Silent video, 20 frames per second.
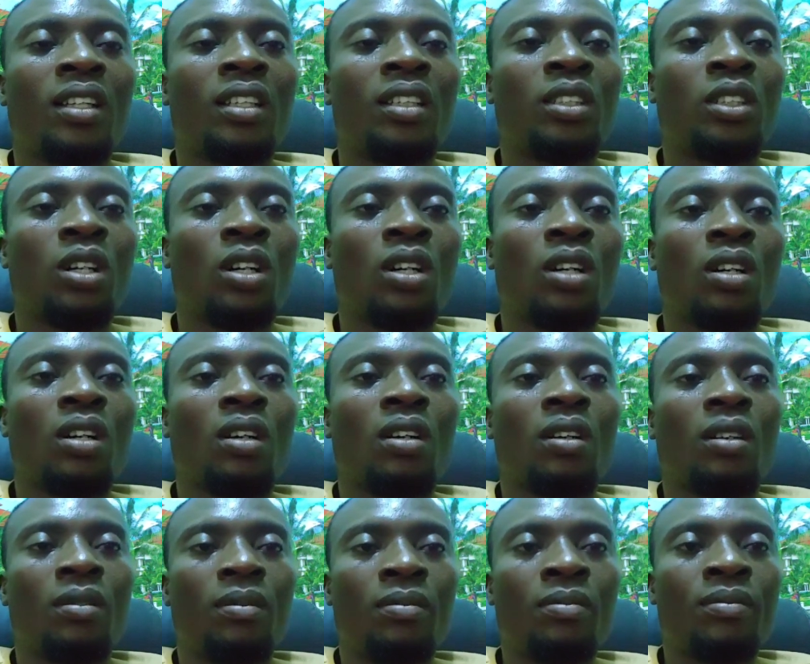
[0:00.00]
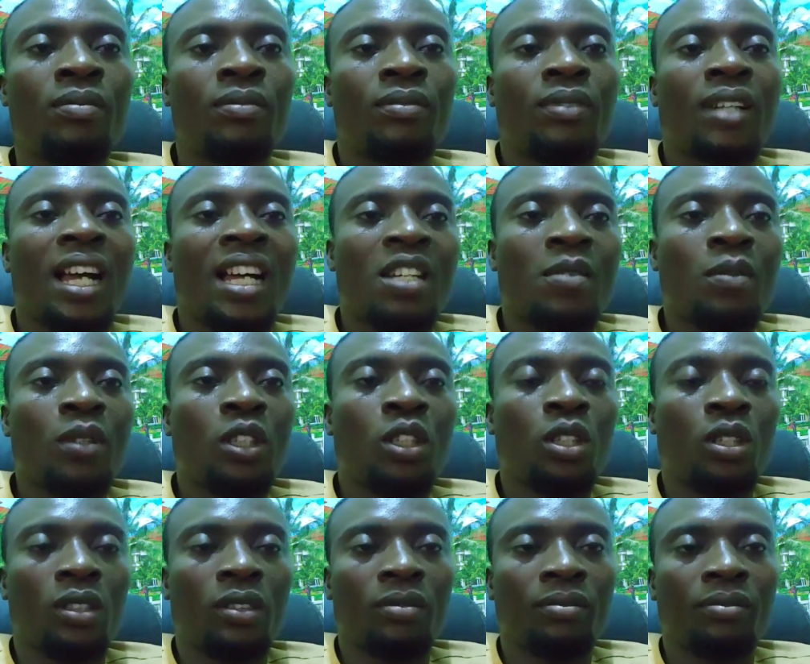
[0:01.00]
your
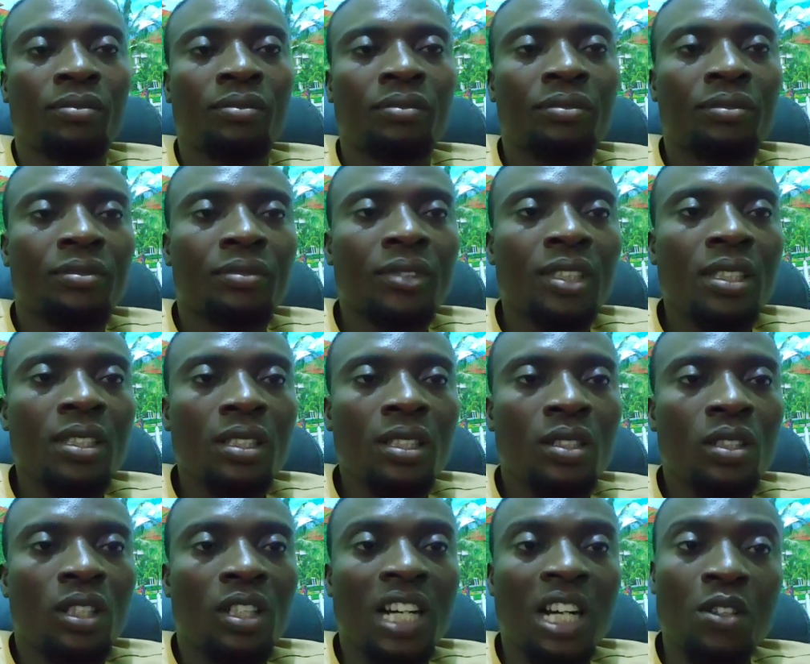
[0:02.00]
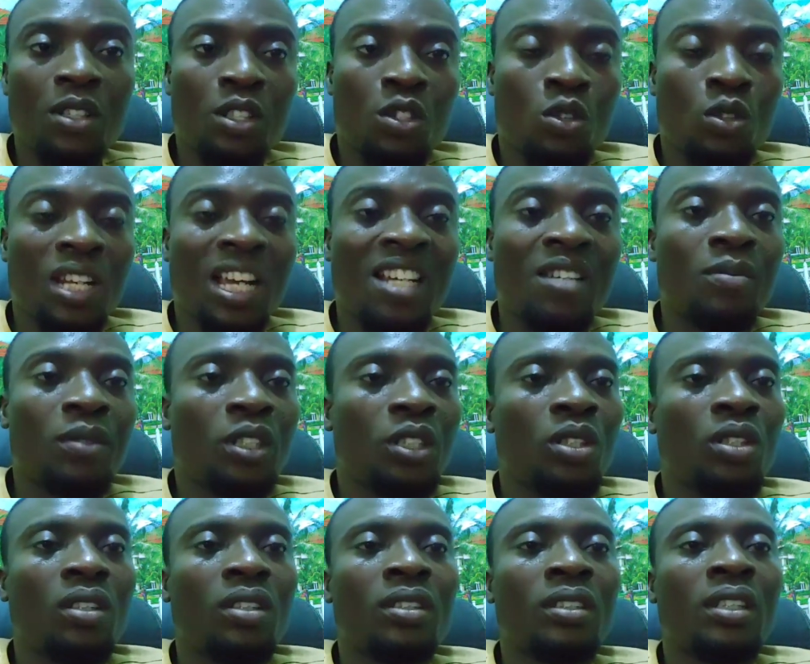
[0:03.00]
admission, your graduate school
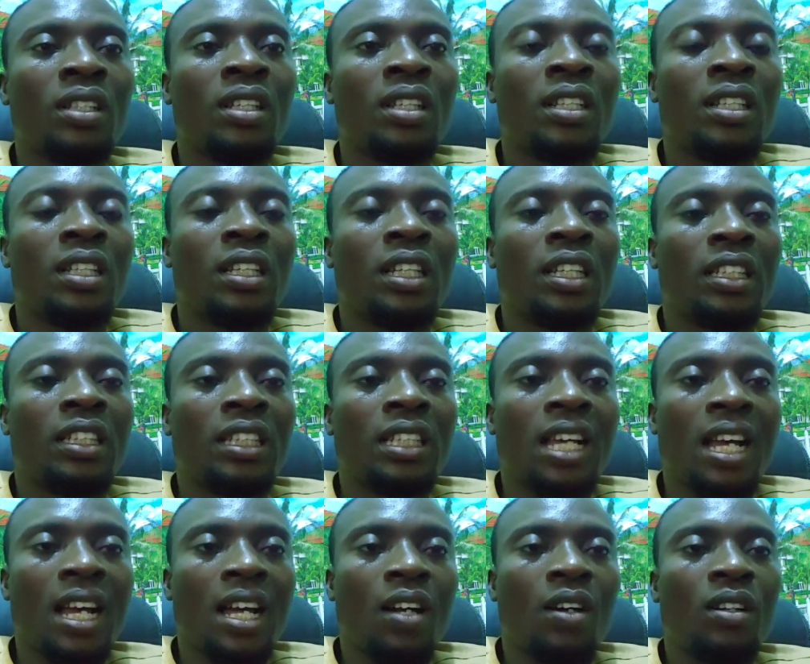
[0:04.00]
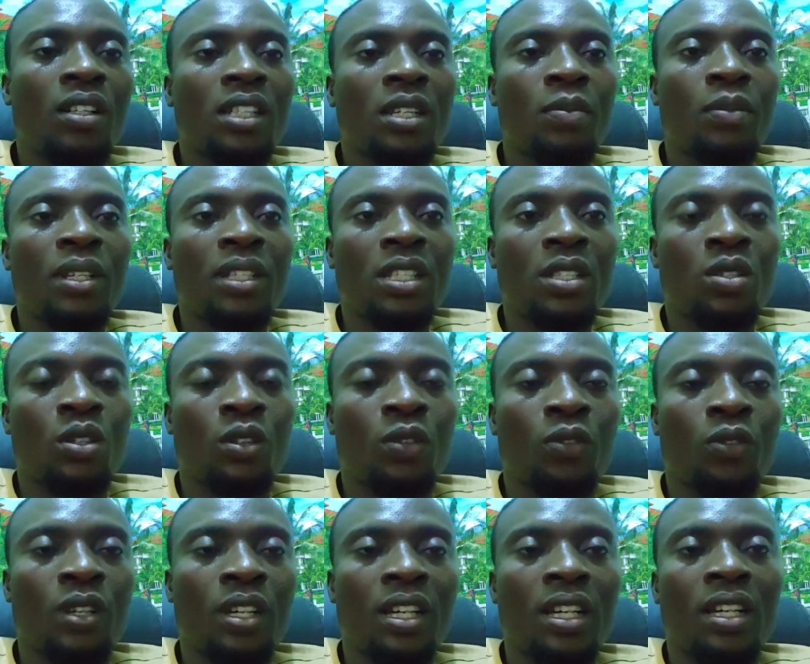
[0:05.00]
admission, is either on the basis of
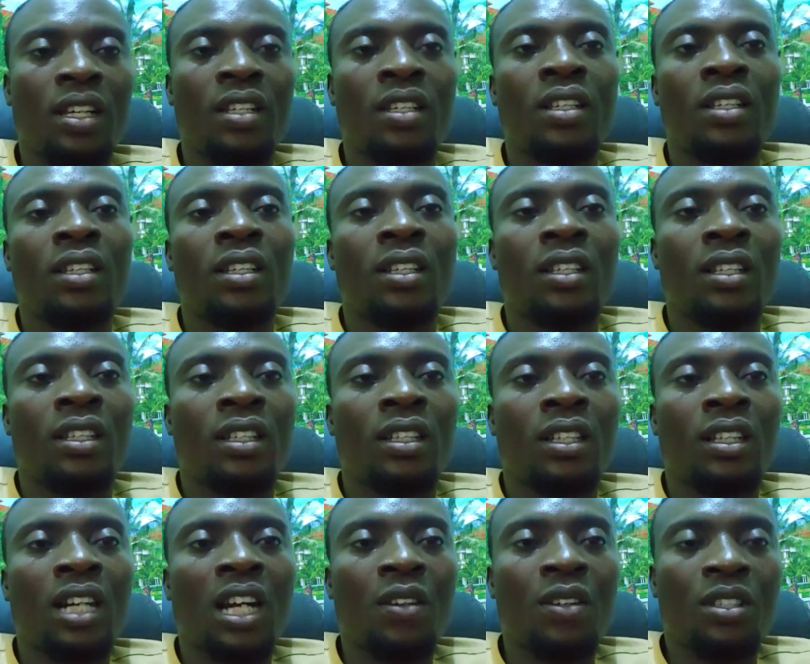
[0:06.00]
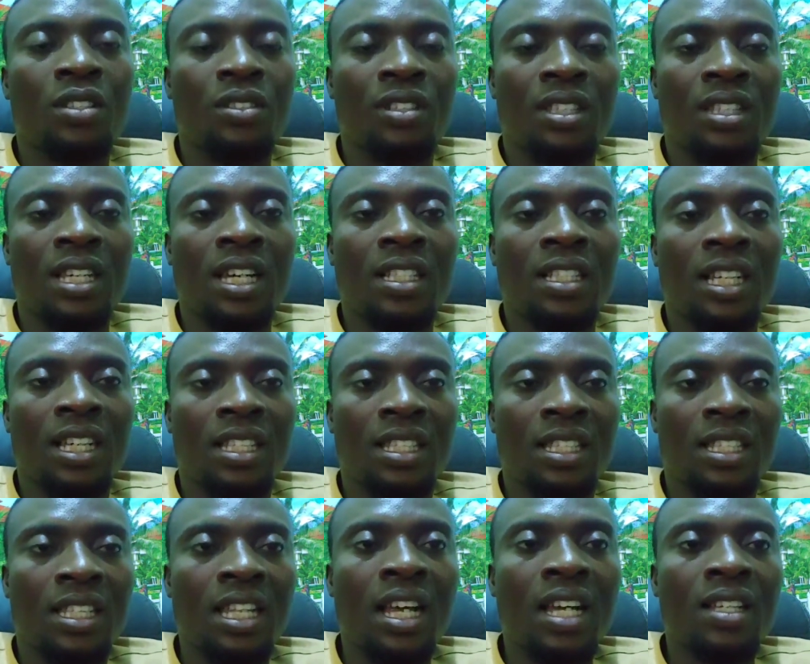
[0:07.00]
graduate research
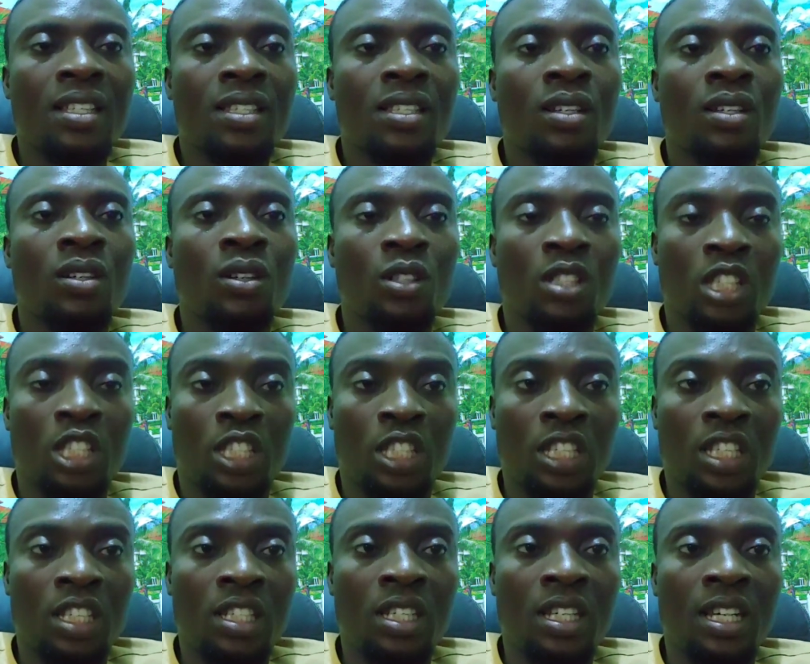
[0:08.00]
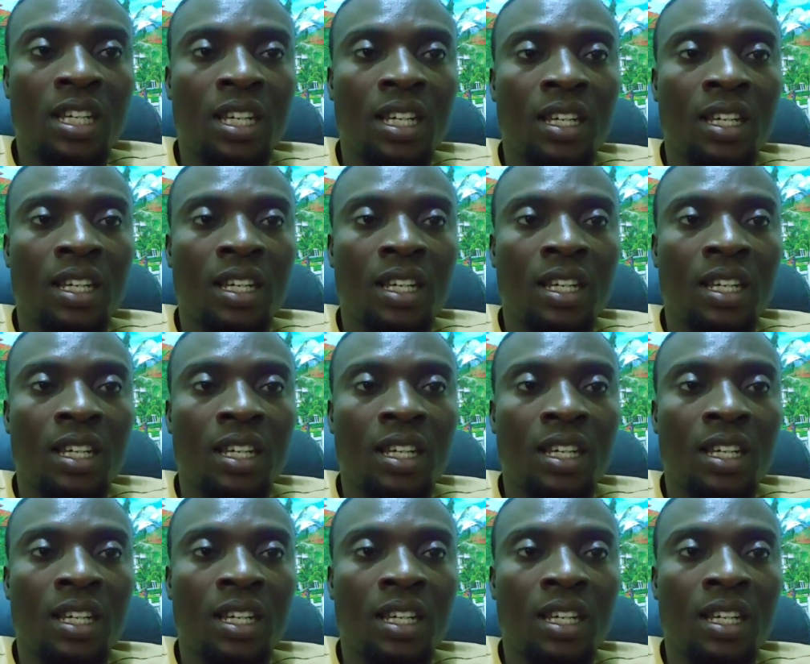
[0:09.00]
assistance or teaching